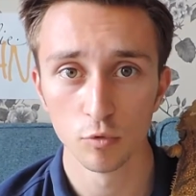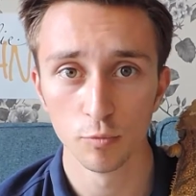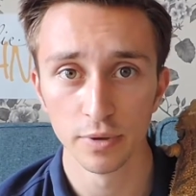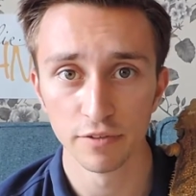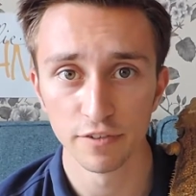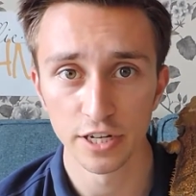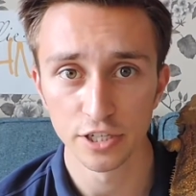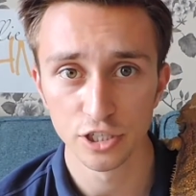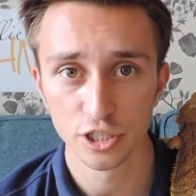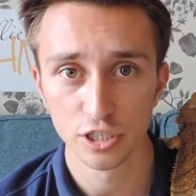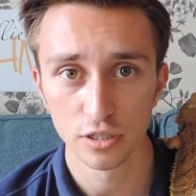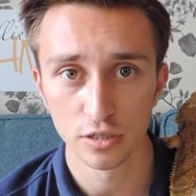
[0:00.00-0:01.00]
will be veg,
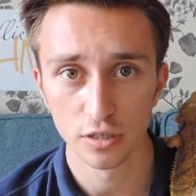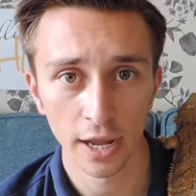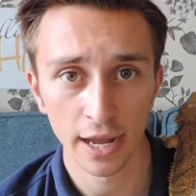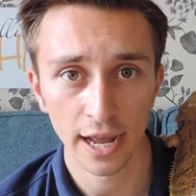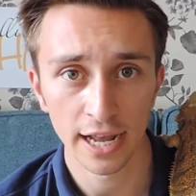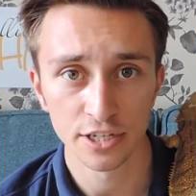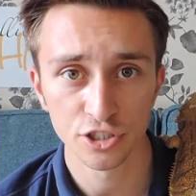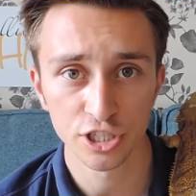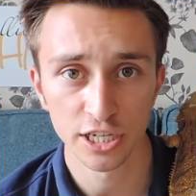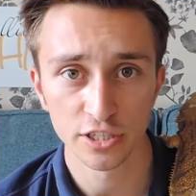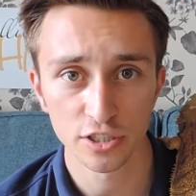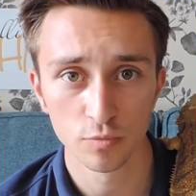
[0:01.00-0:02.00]
whereas
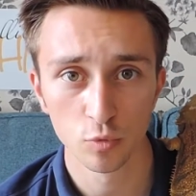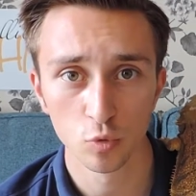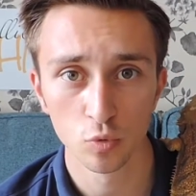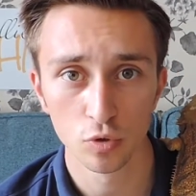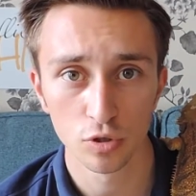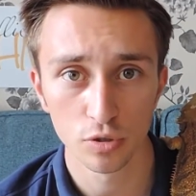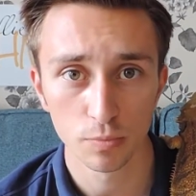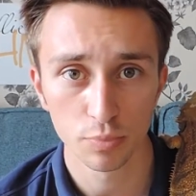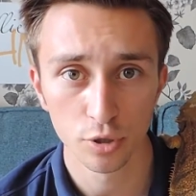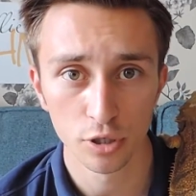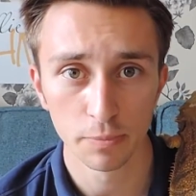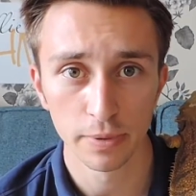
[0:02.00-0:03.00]
Jensen will
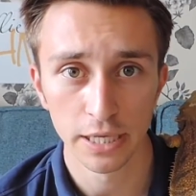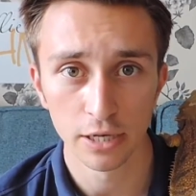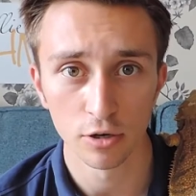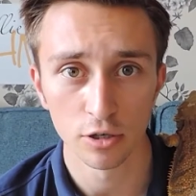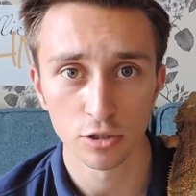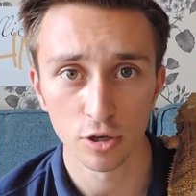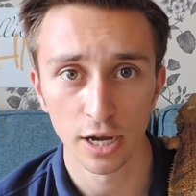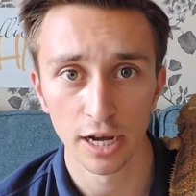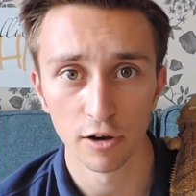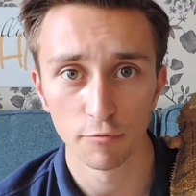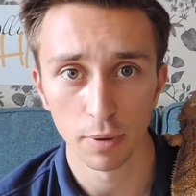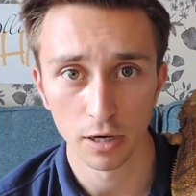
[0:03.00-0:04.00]
purely be on a
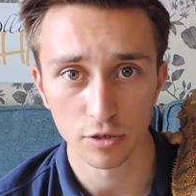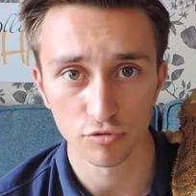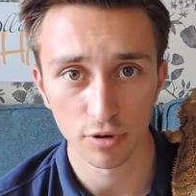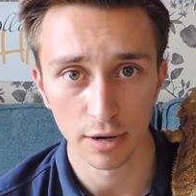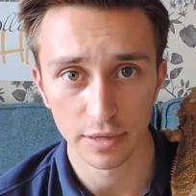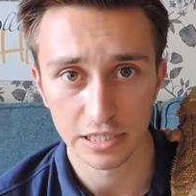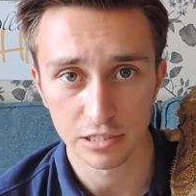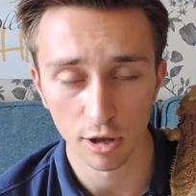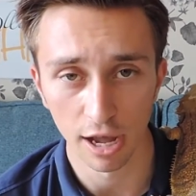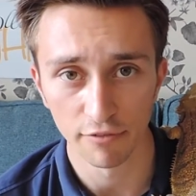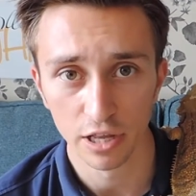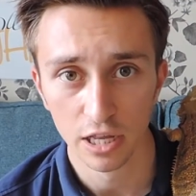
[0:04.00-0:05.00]
diet of bugs throughout his
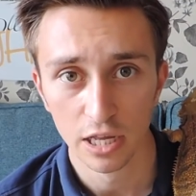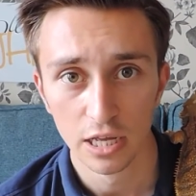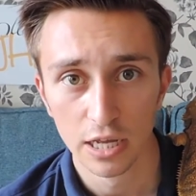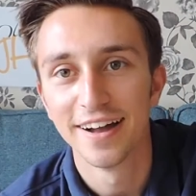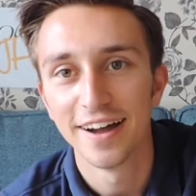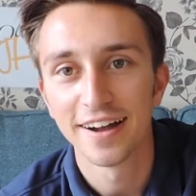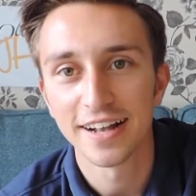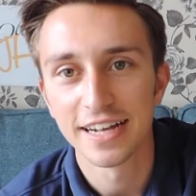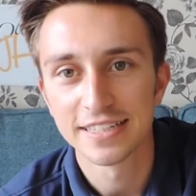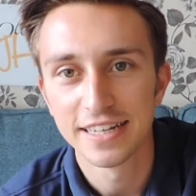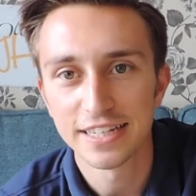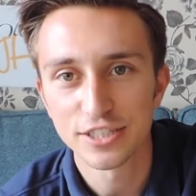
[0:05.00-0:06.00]
life. Okay,
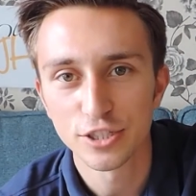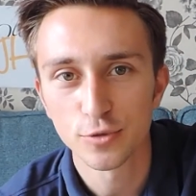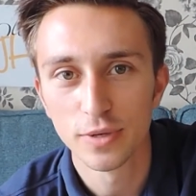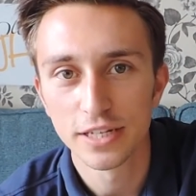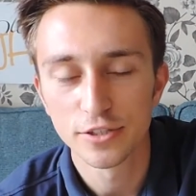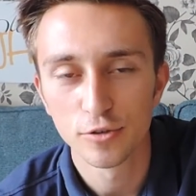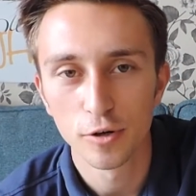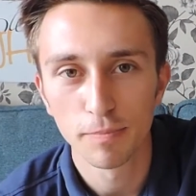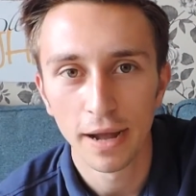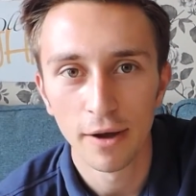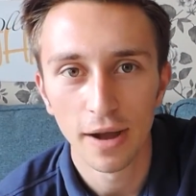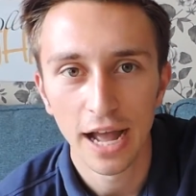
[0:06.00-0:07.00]
so let's just quickly talk
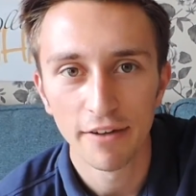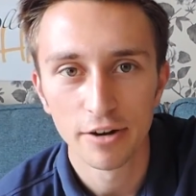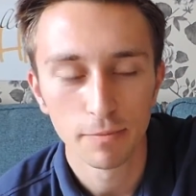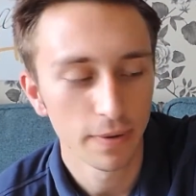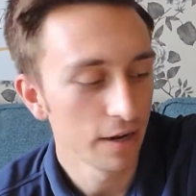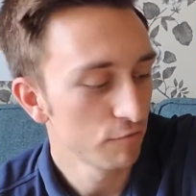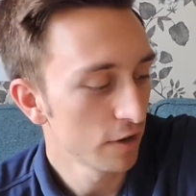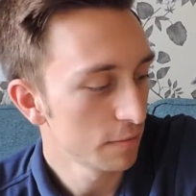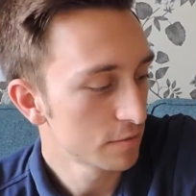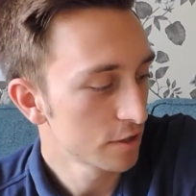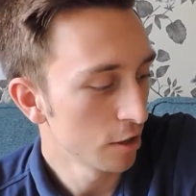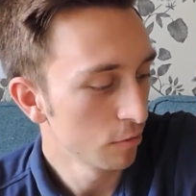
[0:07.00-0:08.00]
about having a pet
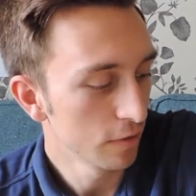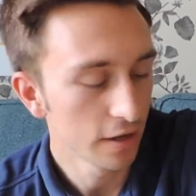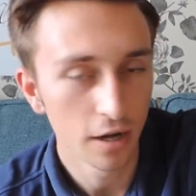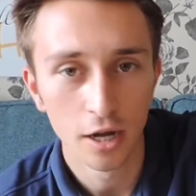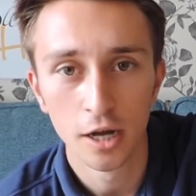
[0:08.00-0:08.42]
reptile